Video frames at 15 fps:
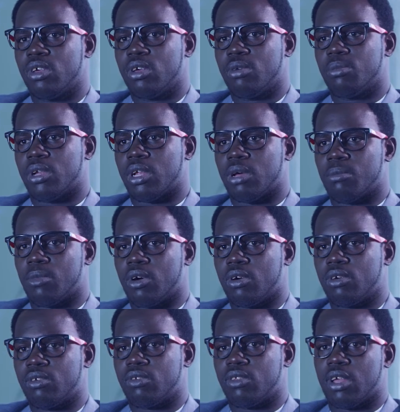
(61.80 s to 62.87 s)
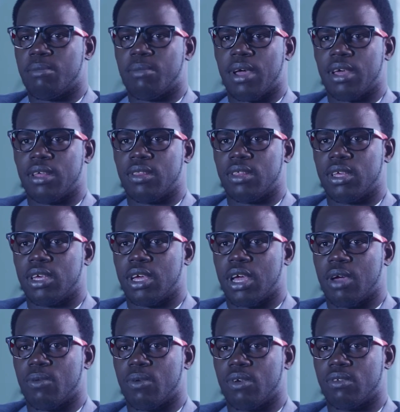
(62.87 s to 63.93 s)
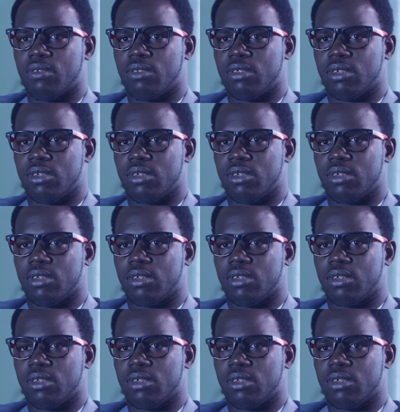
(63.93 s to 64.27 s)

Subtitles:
But amongst them, I think I was